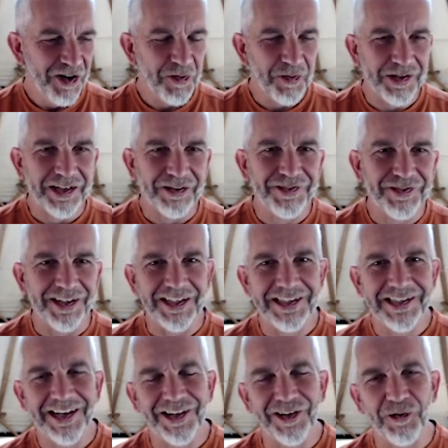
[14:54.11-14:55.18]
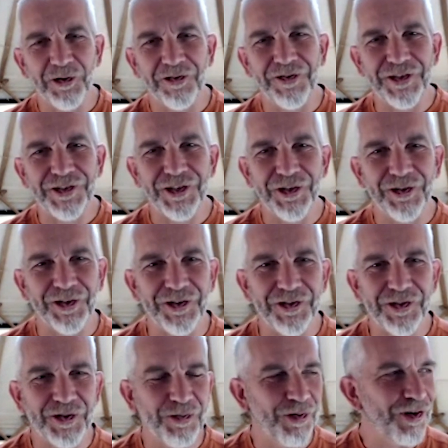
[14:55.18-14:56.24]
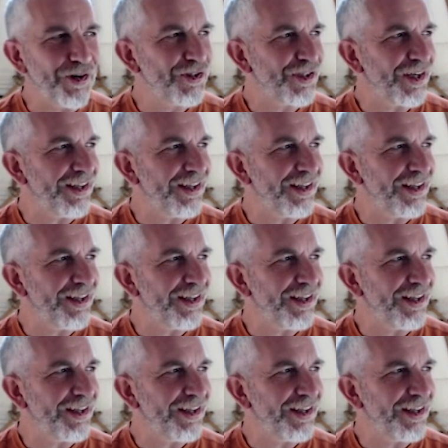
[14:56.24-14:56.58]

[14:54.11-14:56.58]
was evidently telling all of his students to watch,